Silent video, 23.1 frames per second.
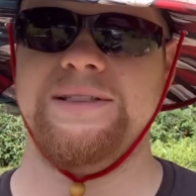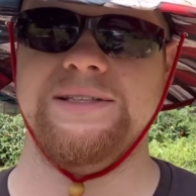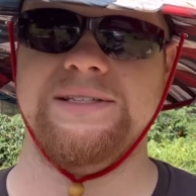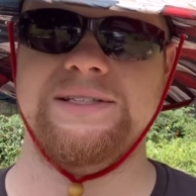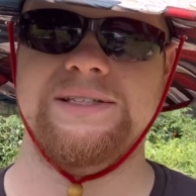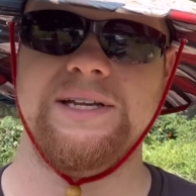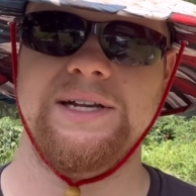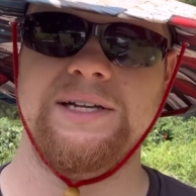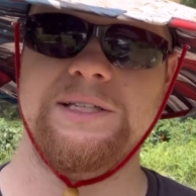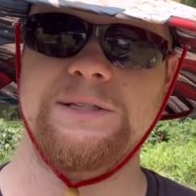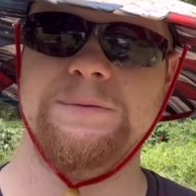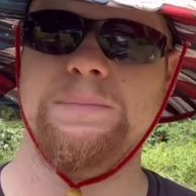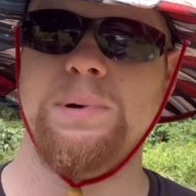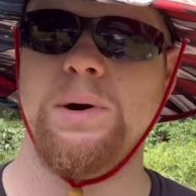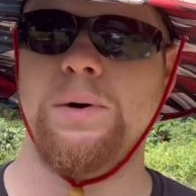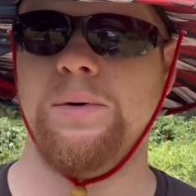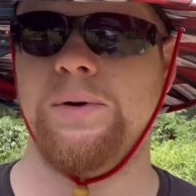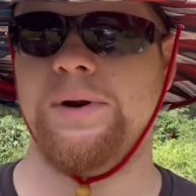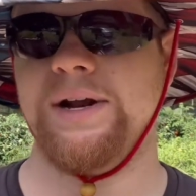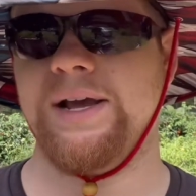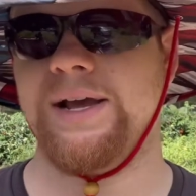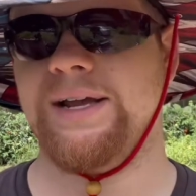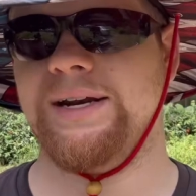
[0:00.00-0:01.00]
The sun's
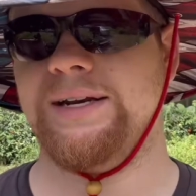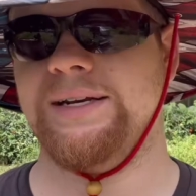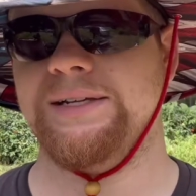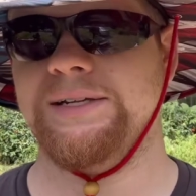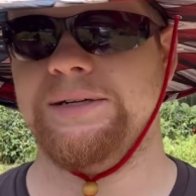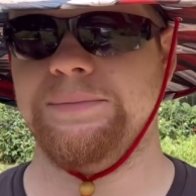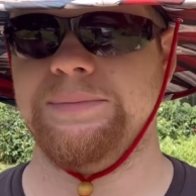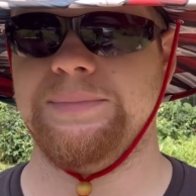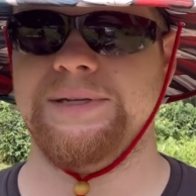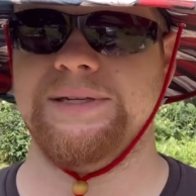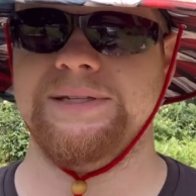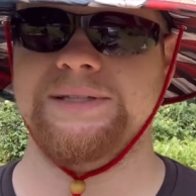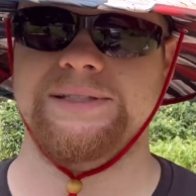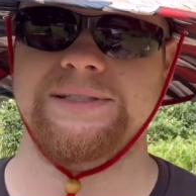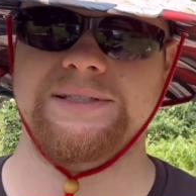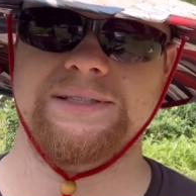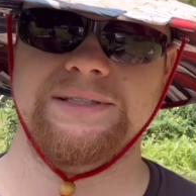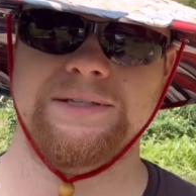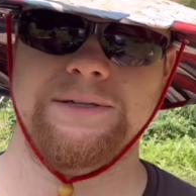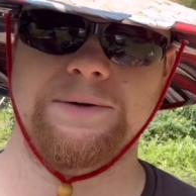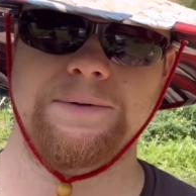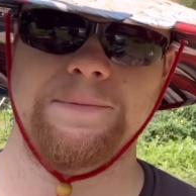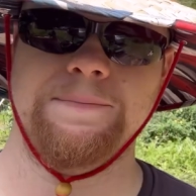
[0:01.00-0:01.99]
poking out a little bit,
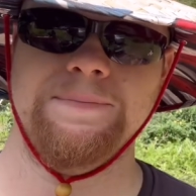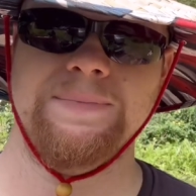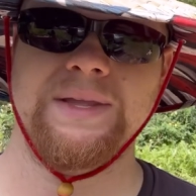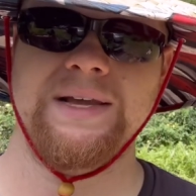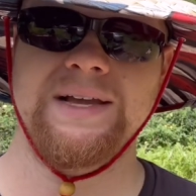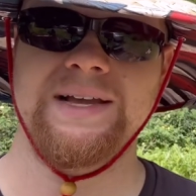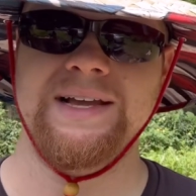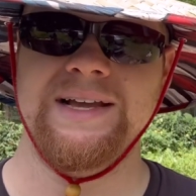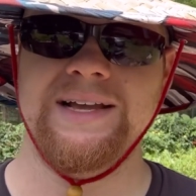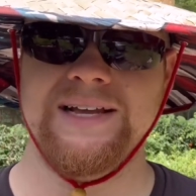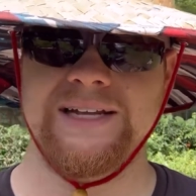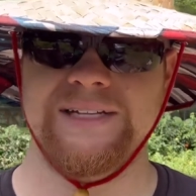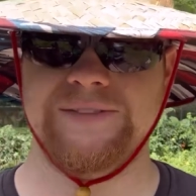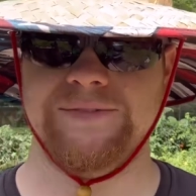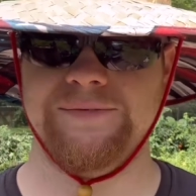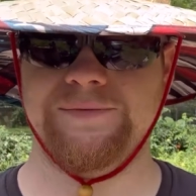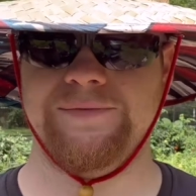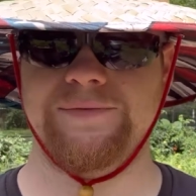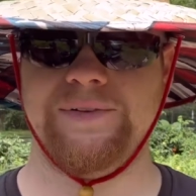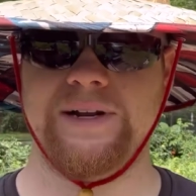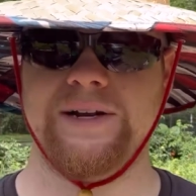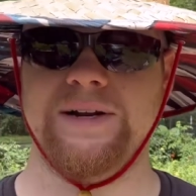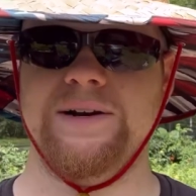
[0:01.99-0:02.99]
so it's
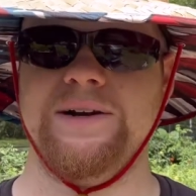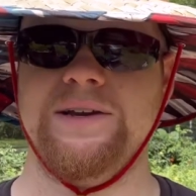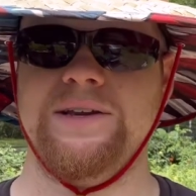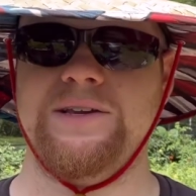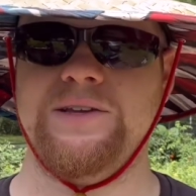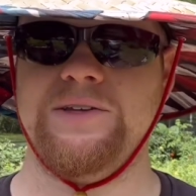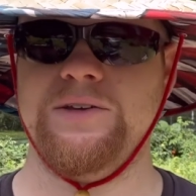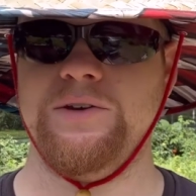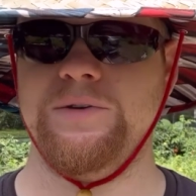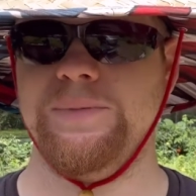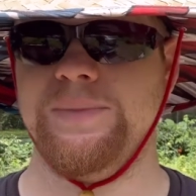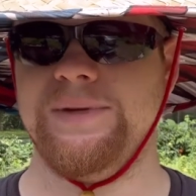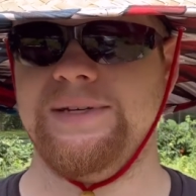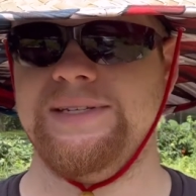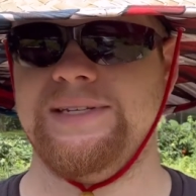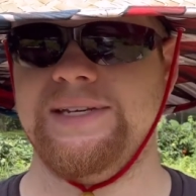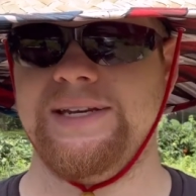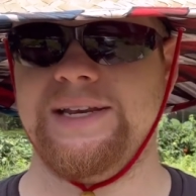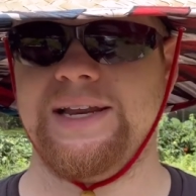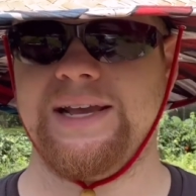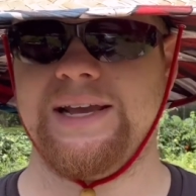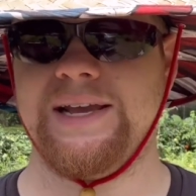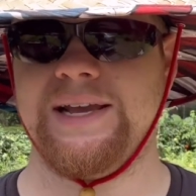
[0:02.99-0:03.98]
very humid
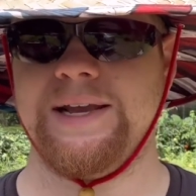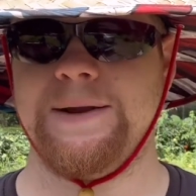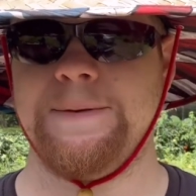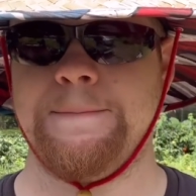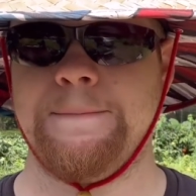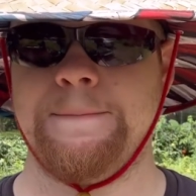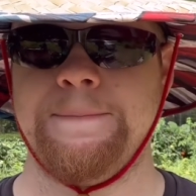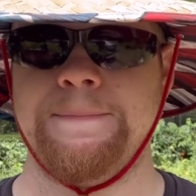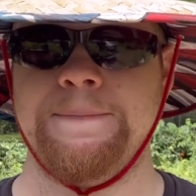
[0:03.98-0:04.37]
today.